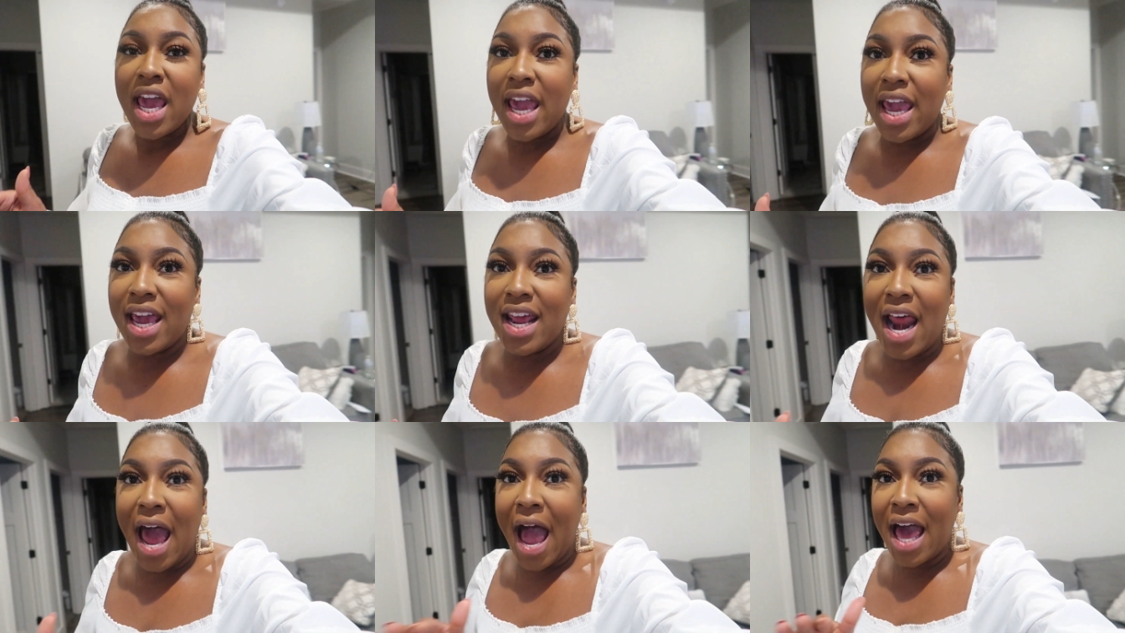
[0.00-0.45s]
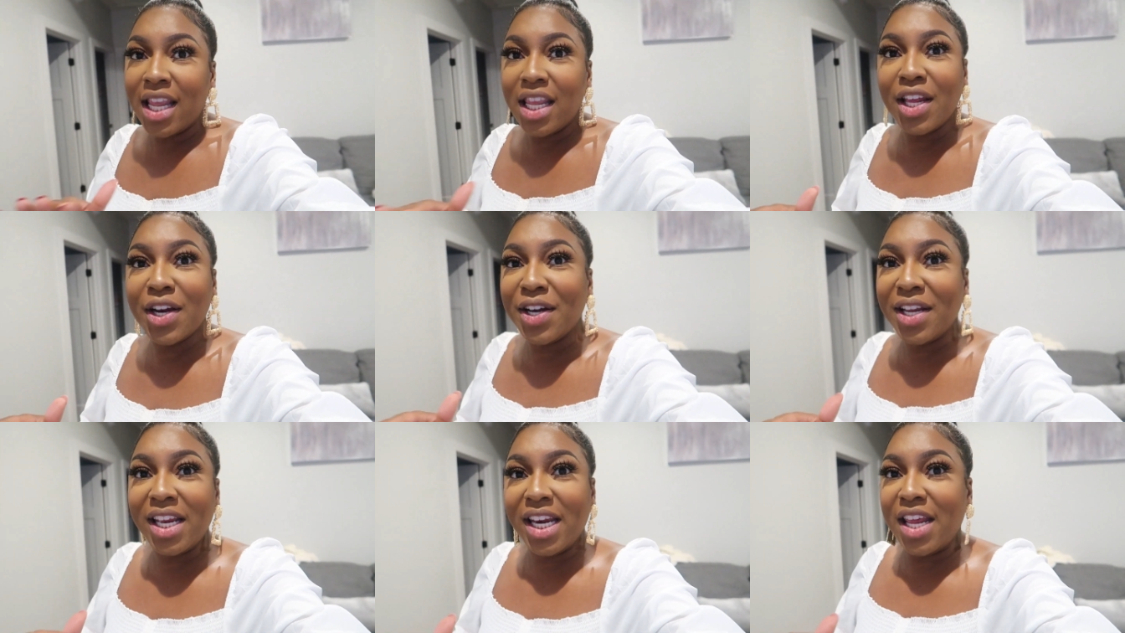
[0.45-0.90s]
And I
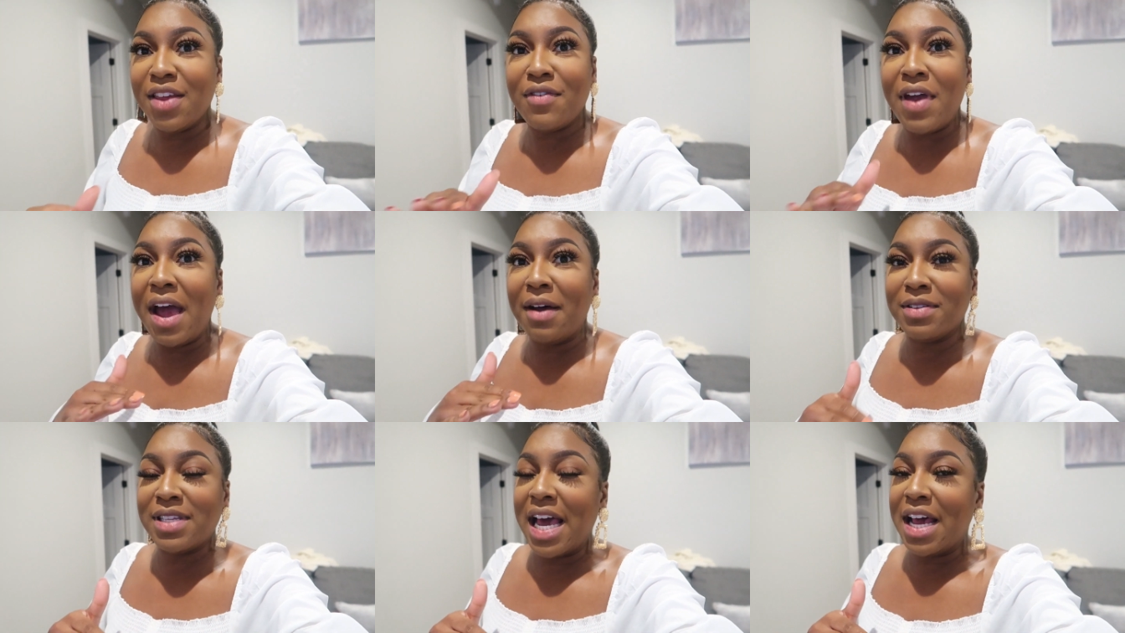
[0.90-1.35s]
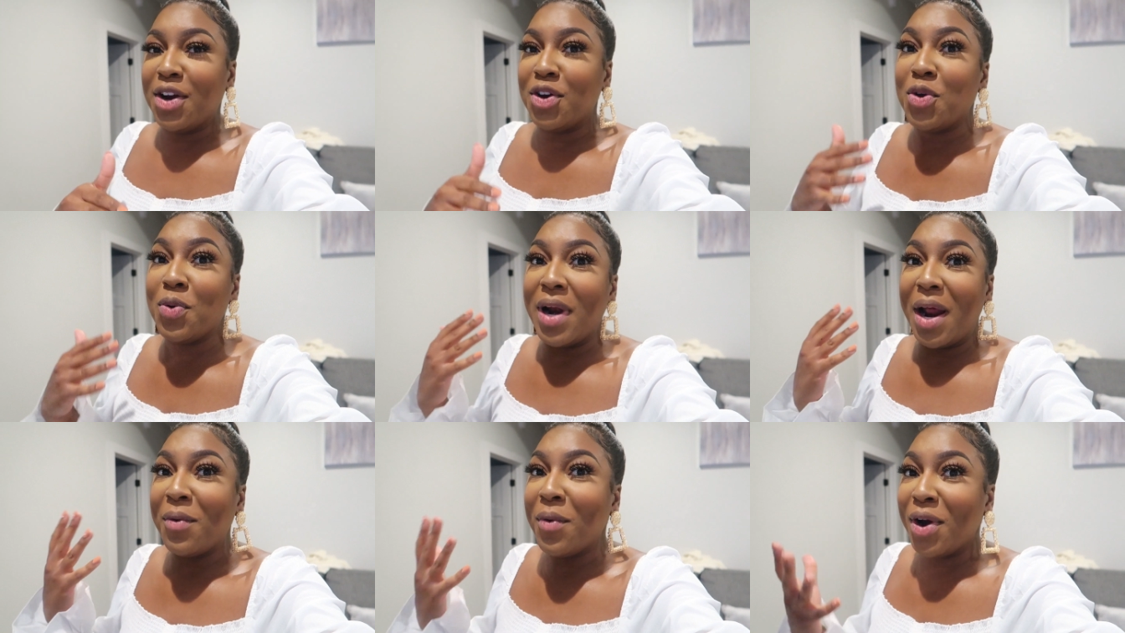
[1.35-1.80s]
literally didn't even have time to
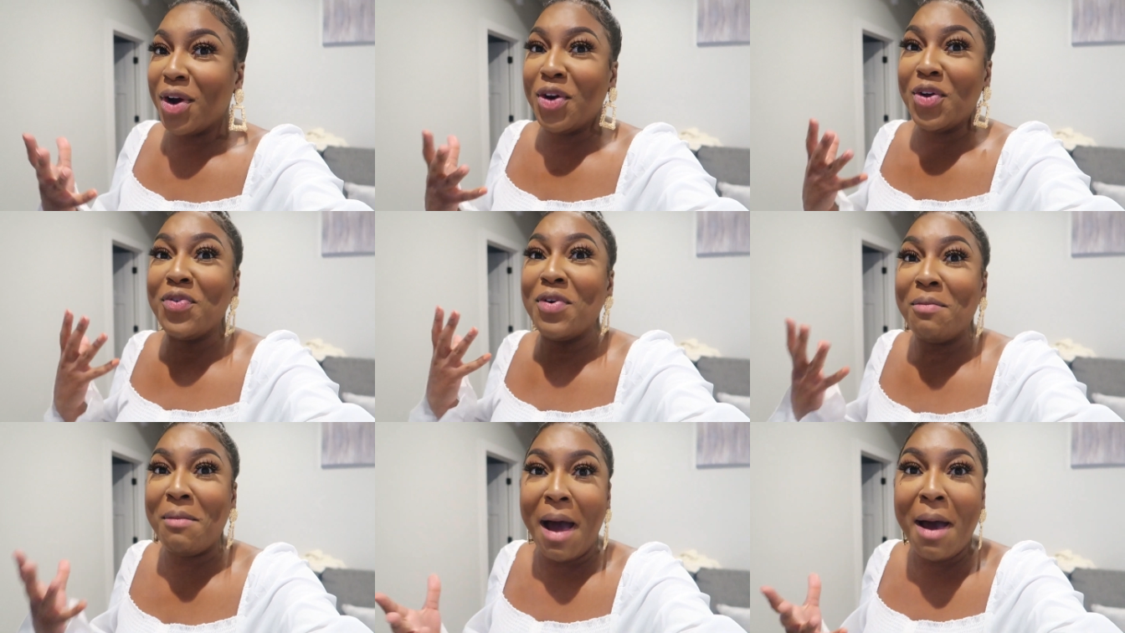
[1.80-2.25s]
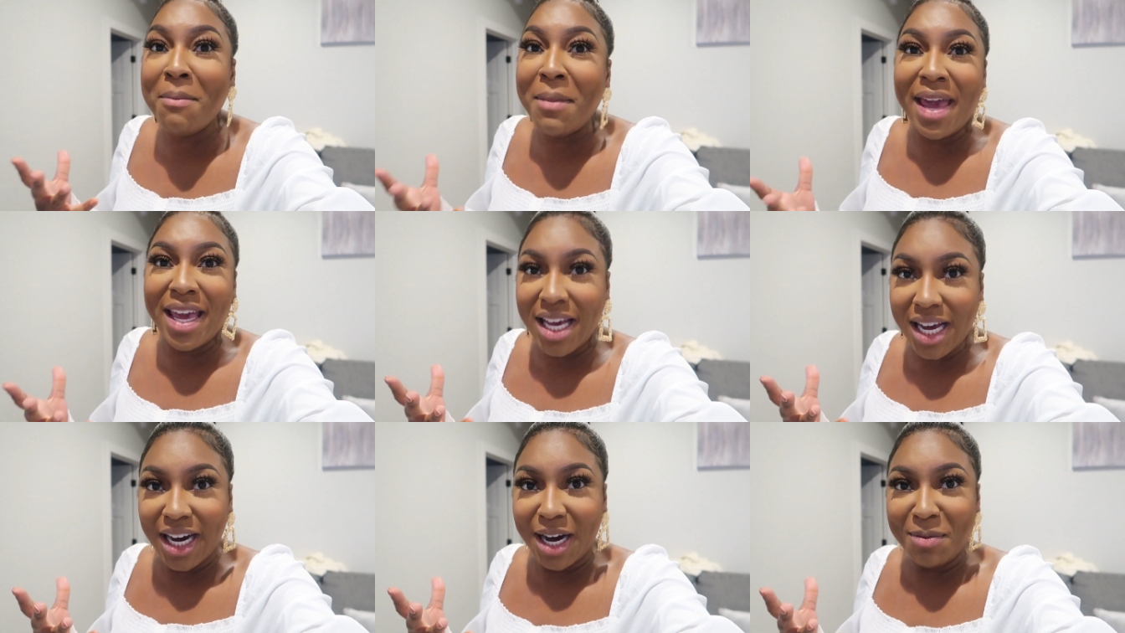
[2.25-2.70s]
do what I want to do for my
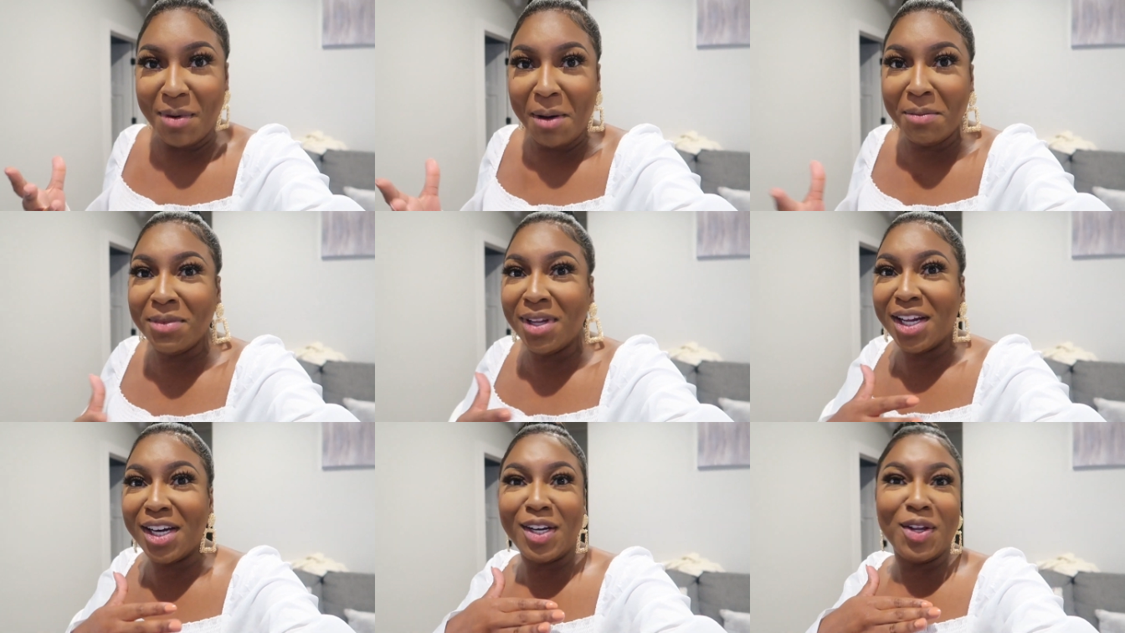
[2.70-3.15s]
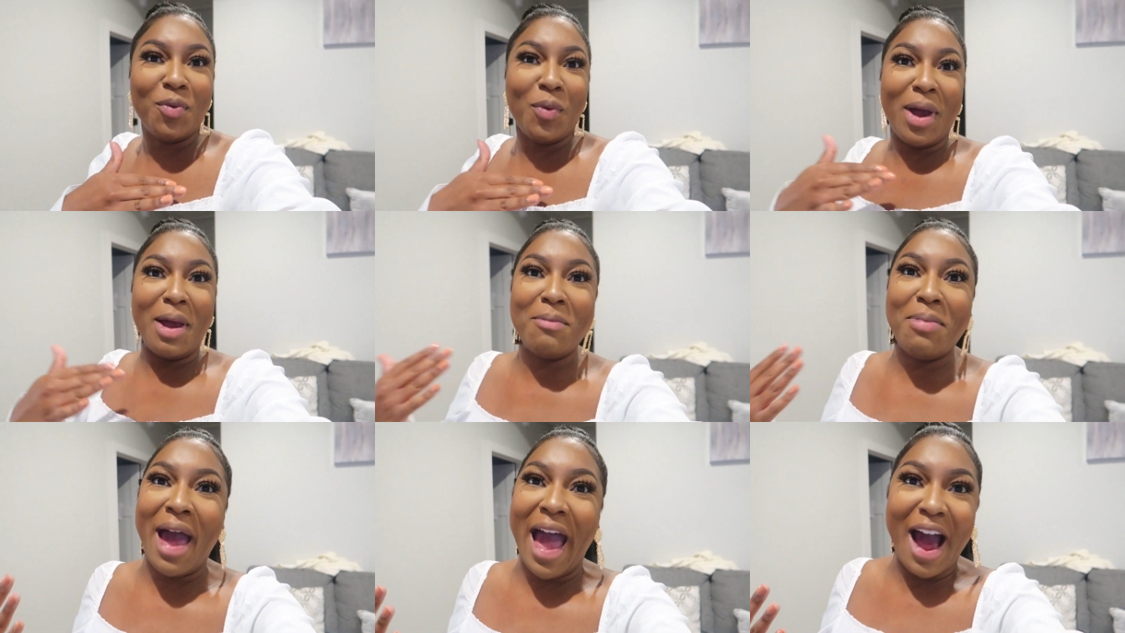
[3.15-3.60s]
makeup. I'm literally
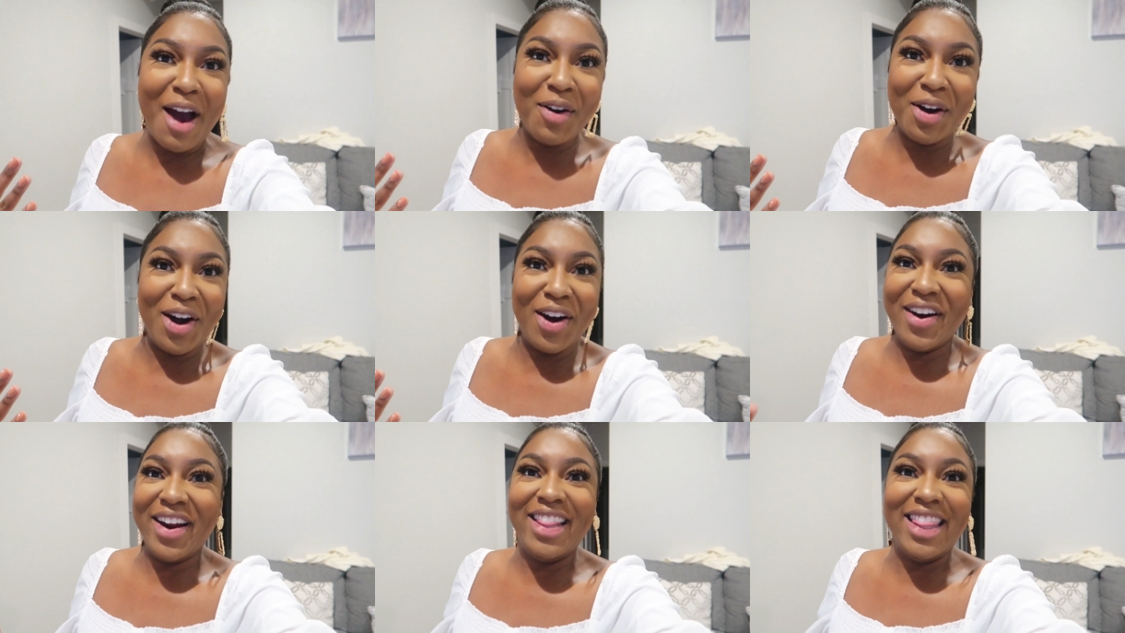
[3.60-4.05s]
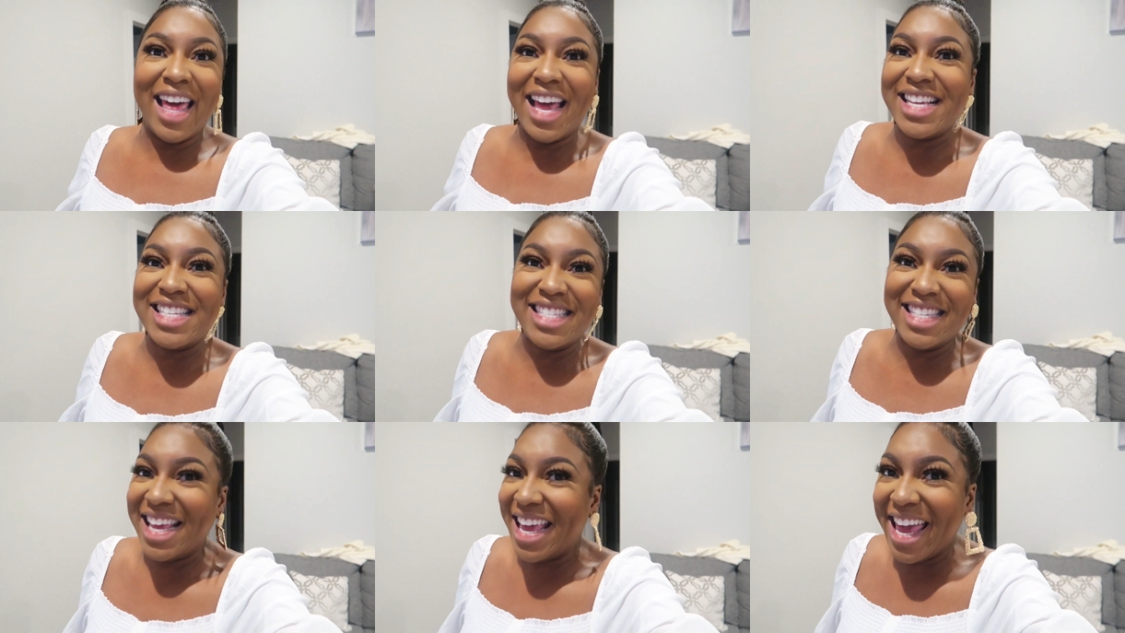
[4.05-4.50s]
wearing powder, and
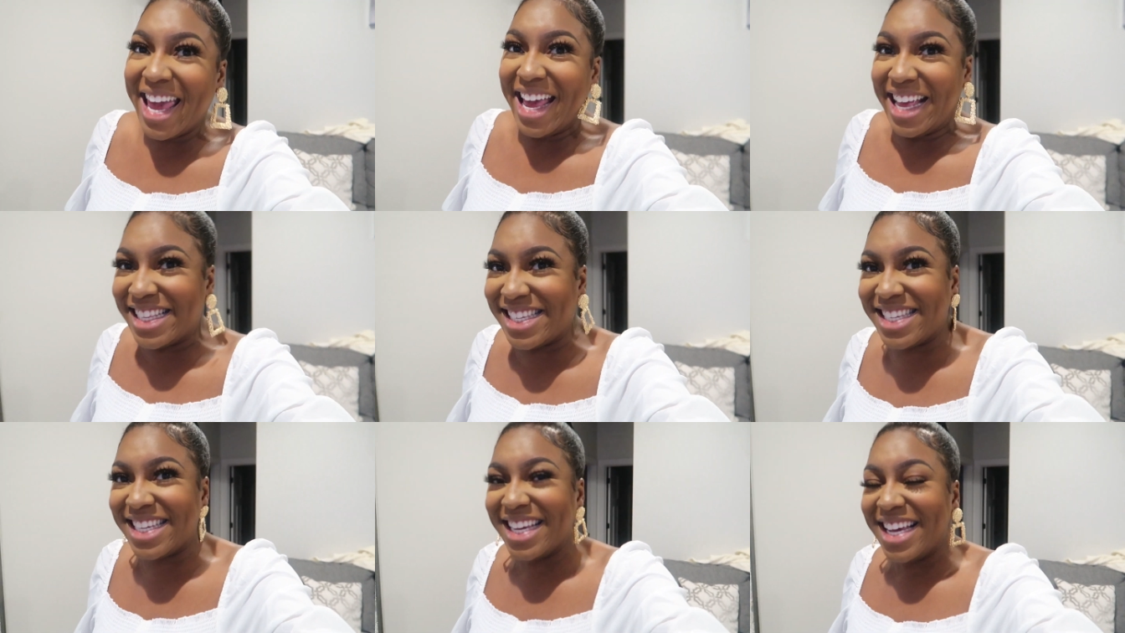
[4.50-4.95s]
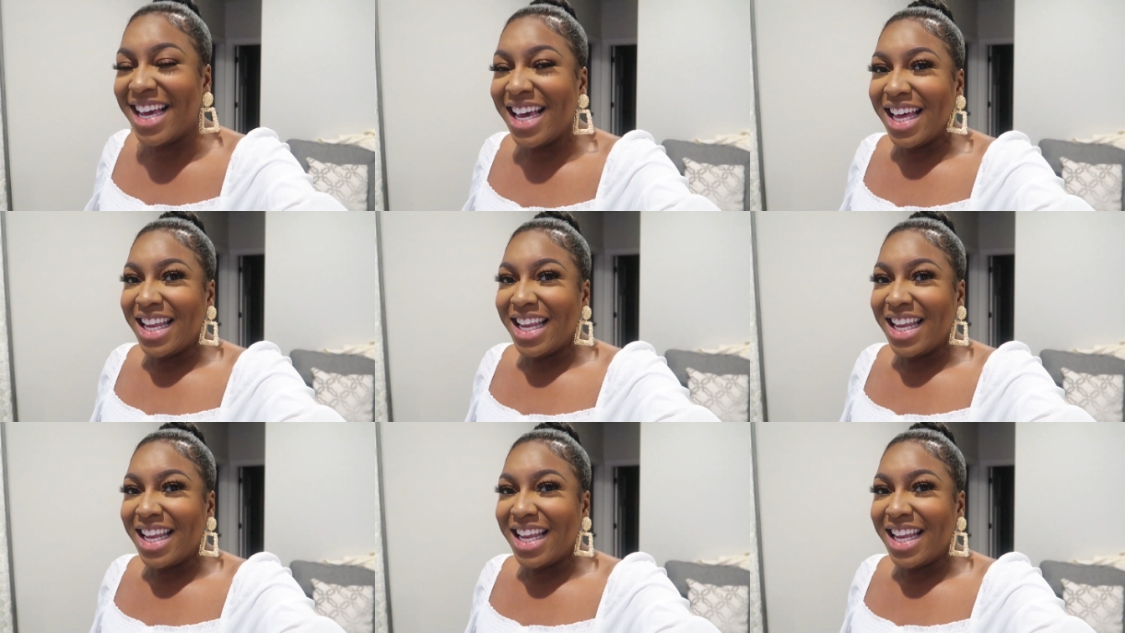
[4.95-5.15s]
that's it.